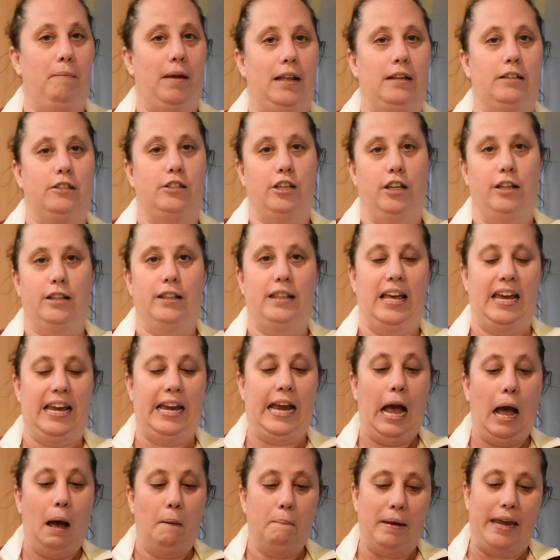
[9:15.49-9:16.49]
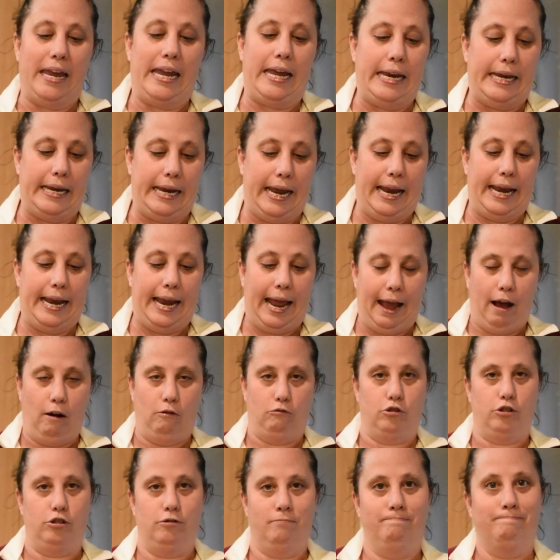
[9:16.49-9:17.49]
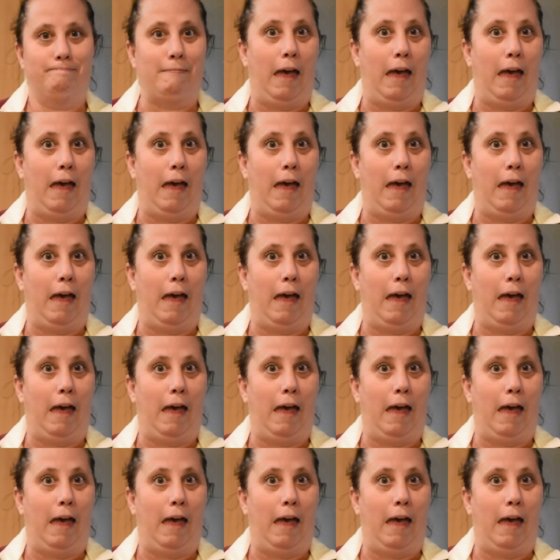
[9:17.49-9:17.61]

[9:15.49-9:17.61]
in so that they come in and out.